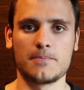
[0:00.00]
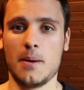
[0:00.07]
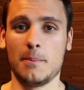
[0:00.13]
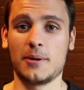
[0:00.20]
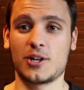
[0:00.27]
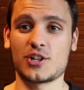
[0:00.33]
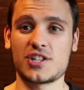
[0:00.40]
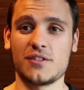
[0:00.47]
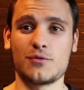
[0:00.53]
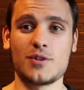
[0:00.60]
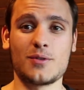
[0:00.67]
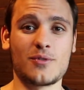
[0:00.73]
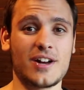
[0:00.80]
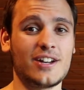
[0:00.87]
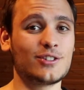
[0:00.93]
Because if we
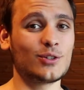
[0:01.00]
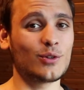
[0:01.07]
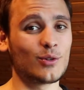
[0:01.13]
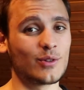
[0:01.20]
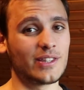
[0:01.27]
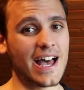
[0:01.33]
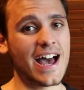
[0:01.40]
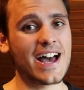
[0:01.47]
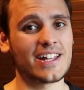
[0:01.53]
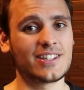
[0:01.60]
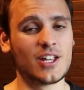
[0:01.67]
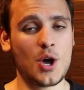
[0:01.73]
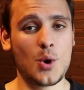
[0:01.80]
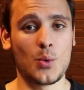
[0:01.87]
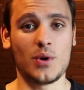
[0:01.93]
were to do
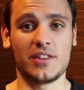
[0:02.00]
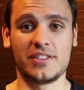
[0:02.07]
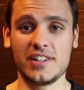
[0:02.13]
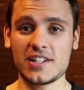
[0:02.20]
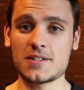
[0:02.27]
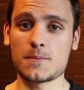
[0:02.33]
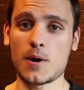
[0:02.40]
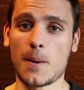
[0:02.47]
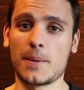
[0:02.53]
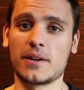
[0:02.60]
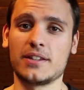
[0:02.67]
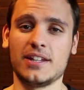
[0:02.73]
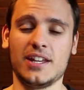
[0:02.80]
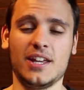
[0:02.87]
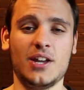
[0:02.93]
that with this
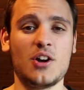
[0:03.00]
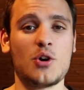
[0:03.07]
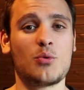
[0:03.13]
property,